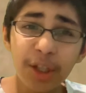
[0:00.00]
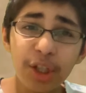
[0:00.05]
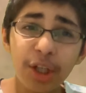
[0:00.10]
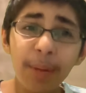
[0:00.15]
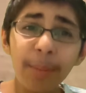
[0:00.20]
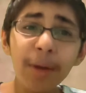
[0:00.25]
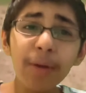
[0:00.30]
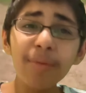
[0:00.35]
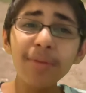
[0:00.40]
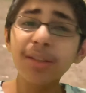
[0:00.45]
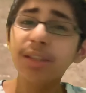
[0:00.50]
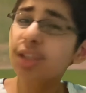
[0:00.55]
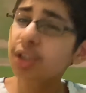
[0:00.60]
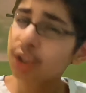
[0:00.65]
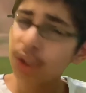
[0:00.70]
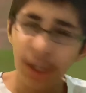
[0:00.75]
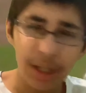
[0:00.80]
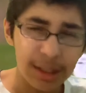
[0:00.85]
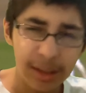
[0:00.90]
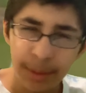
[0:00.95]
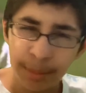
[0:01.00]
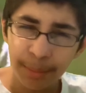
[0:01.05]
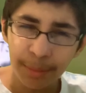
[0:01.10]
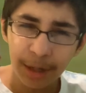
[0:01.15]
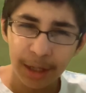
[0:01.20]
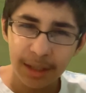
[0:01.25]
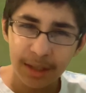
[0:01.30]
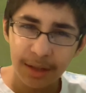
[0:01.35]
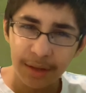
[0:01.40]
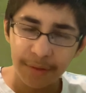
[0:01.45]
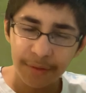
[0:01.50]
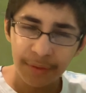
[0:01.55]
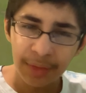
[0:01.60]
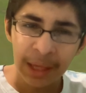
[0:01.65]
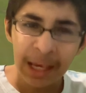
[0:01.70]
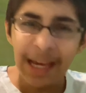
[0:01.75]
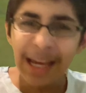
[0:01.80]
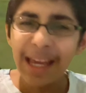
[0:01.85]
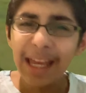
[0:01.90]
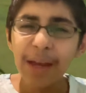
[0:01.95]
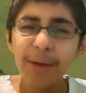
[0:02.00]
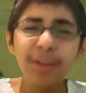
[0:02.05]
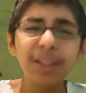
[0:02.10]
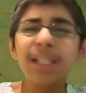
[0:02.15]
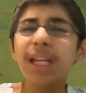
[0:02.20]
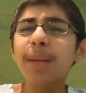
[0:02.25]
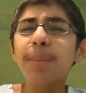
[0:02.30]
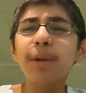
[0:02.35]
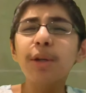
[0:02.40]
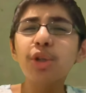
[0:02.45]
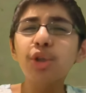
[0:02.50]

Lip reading: Shami was just impressive. He was able